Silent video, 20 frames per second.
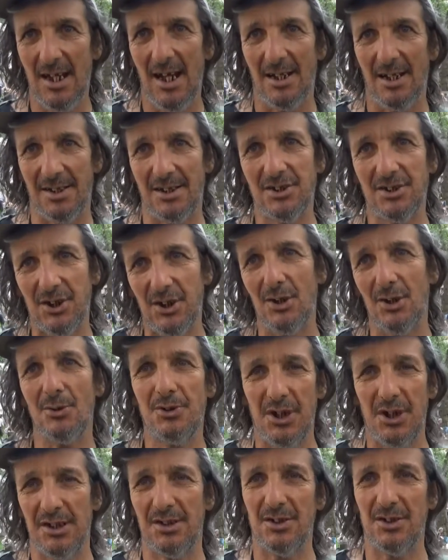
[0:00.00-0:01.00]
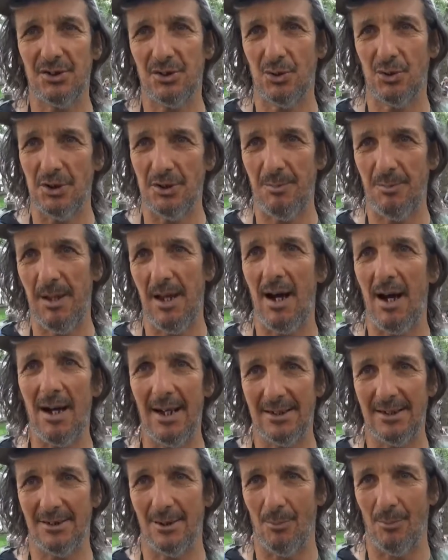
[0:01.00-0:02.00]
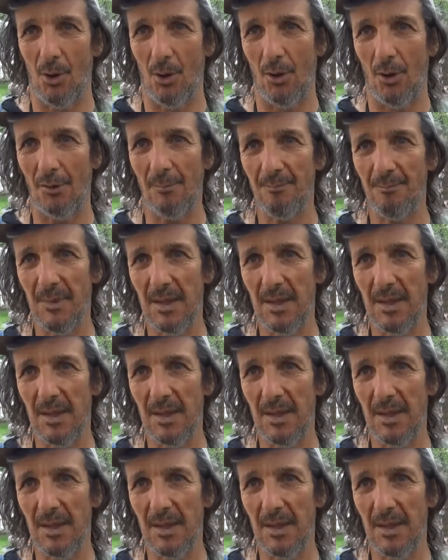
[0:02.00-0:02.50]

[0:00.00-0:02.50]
And there's huge industries behind them all